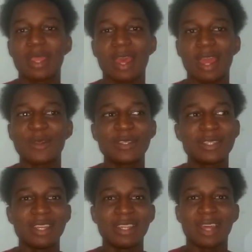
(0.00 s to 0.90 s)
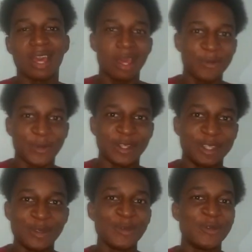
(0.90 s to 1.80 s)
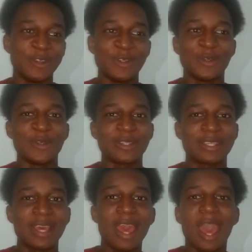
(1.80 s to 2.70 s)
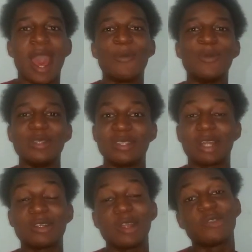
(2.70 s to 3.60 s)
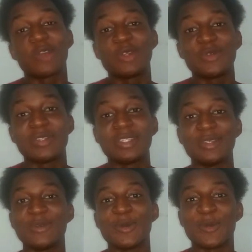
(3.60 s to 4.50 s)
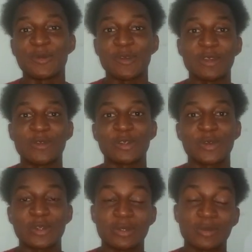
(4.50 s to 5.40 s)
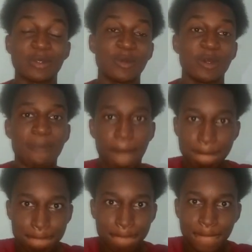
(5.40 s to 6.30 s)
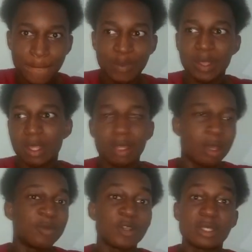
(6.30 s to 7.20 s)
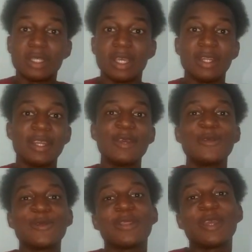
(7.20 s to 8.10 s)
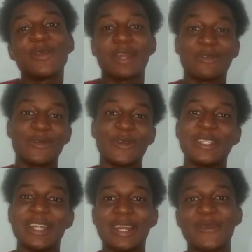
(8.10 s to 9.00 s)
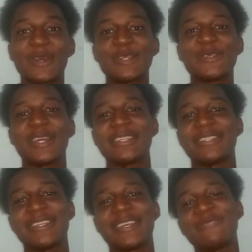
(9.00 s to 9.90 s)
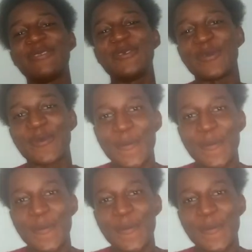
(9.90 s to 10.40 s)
I just think that with these new features, Apple is actually trying to steal some of Android's customers, but I'm just saying. So thank you guys for watching, and I'll catch you guys in the next video.